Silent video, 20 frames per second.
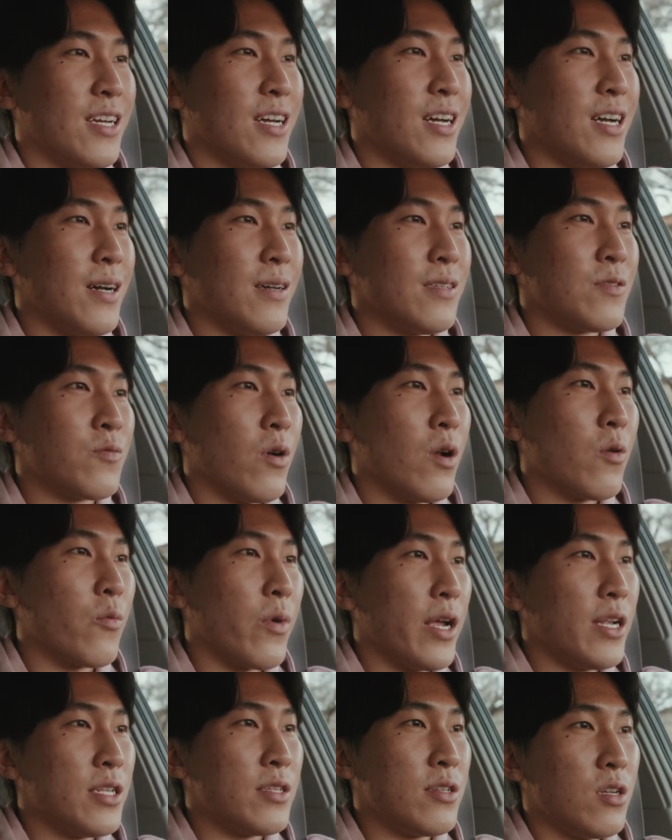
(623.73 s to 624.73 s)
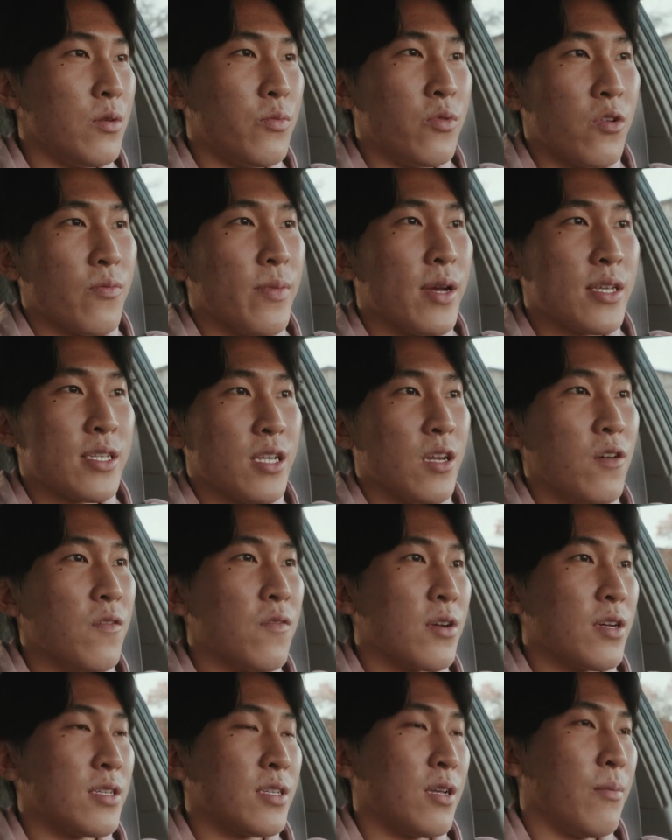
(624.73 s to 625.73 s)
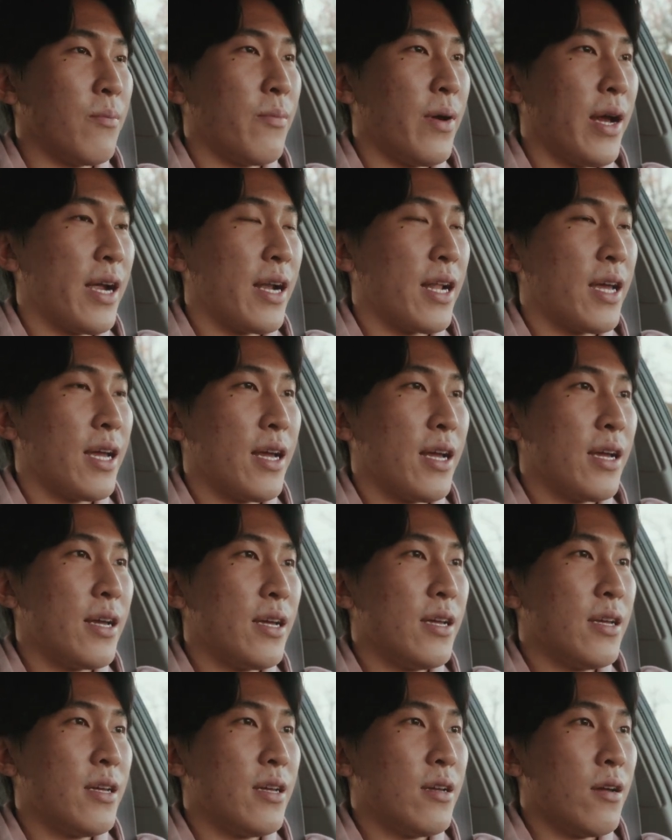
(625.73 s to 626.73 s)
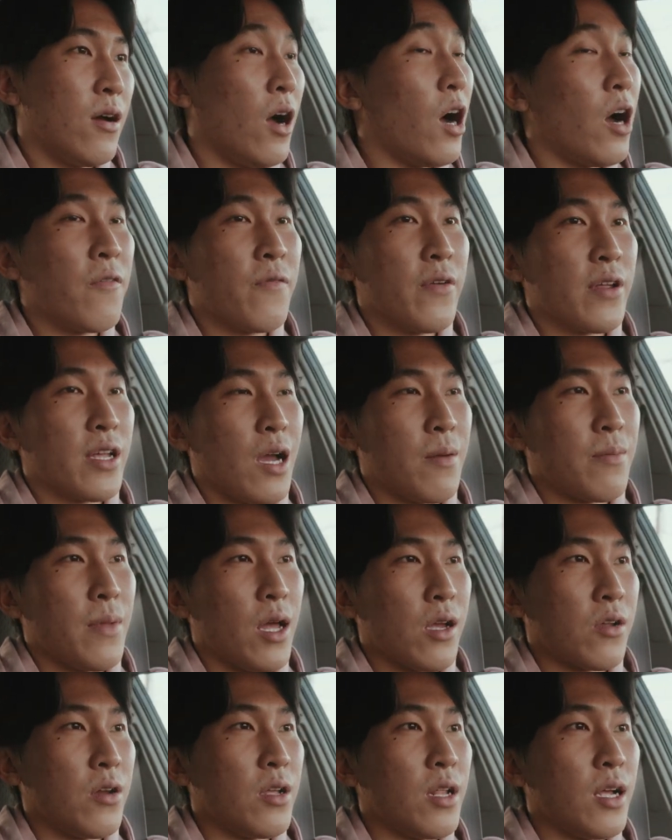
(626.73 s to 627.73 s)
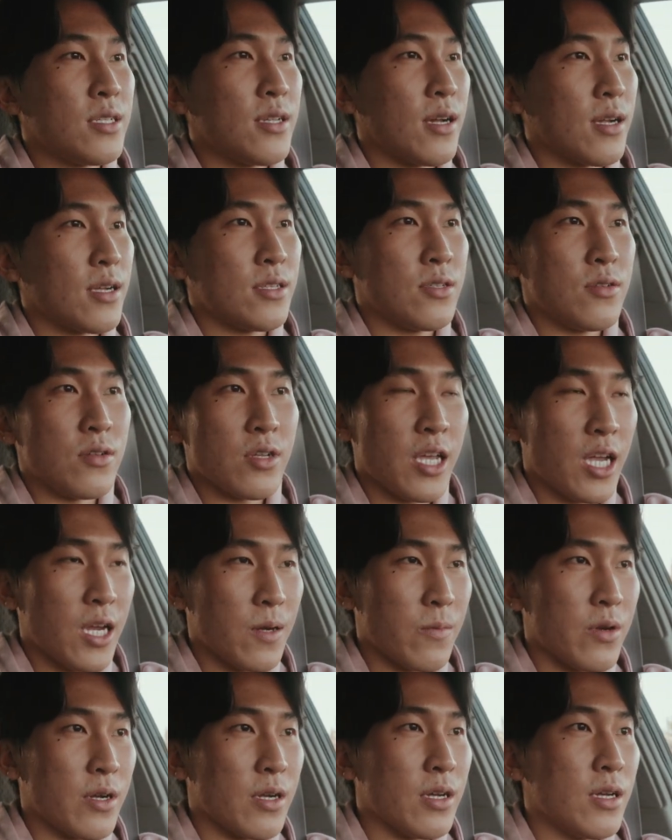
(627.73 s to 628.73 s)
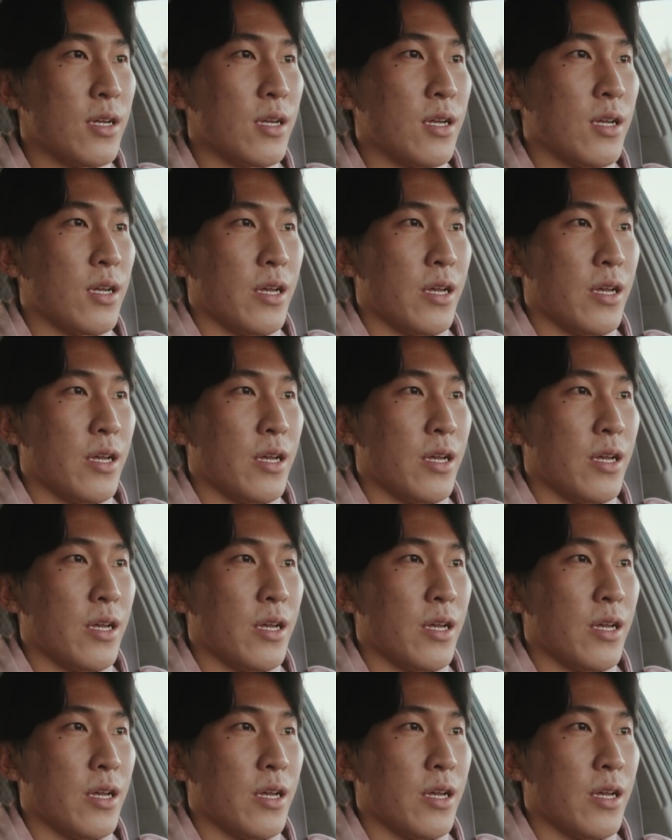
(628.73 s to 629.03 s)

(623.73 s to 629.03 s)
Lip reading: It's one way to prove myself because I'm bad at, I think I'm not good at talking to the camera.